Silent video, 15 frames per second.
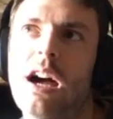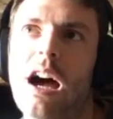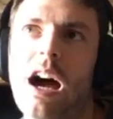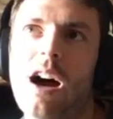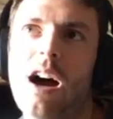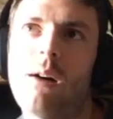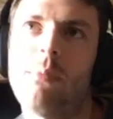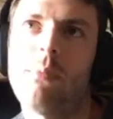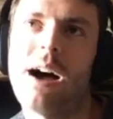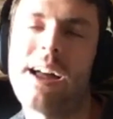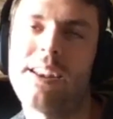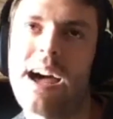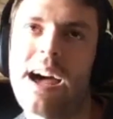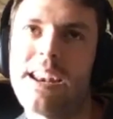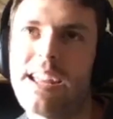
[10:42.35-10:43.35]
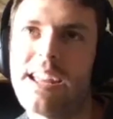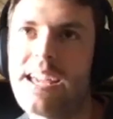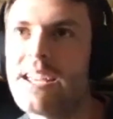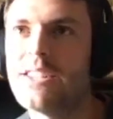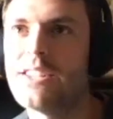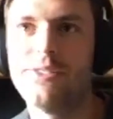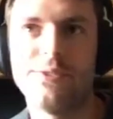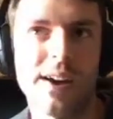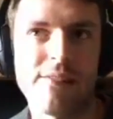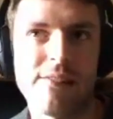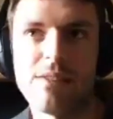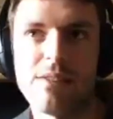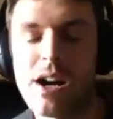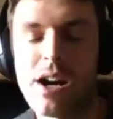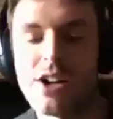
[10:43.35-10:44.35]
and it is very
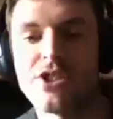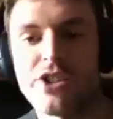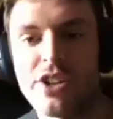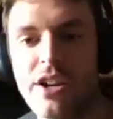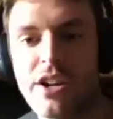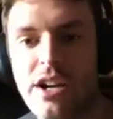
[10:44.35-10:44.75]
much a